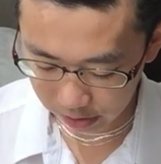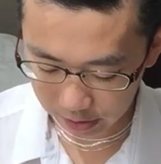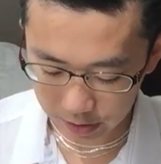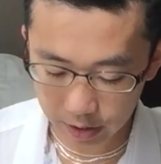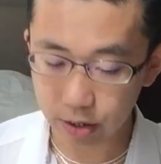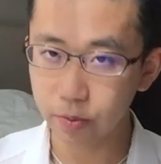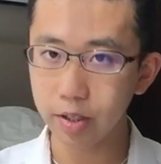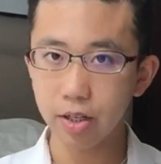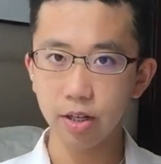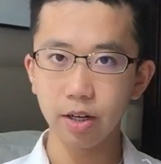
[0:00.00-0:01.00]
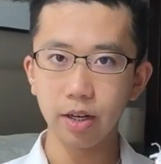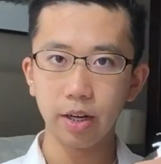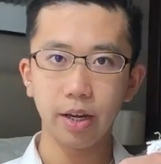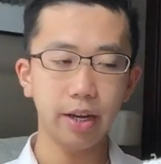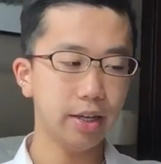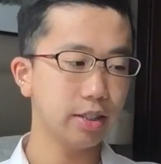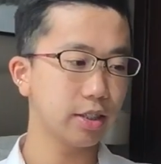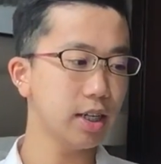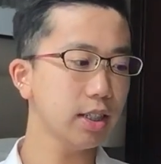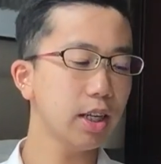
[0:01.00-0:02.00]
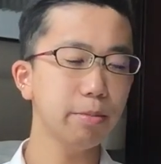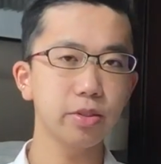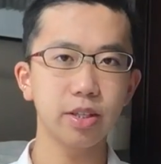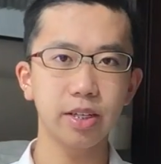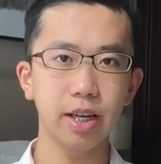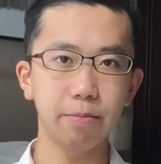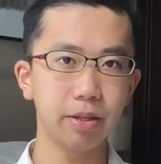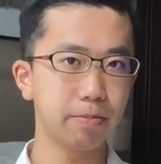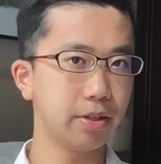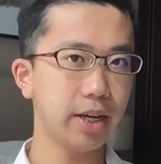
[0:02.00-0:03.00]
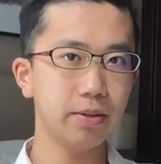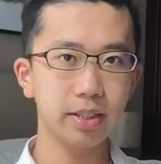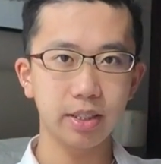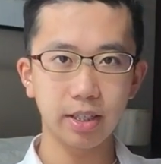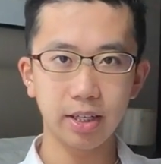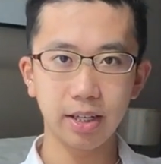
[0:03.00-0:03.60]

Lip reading: it's this one, and last time it was not that big, but now it's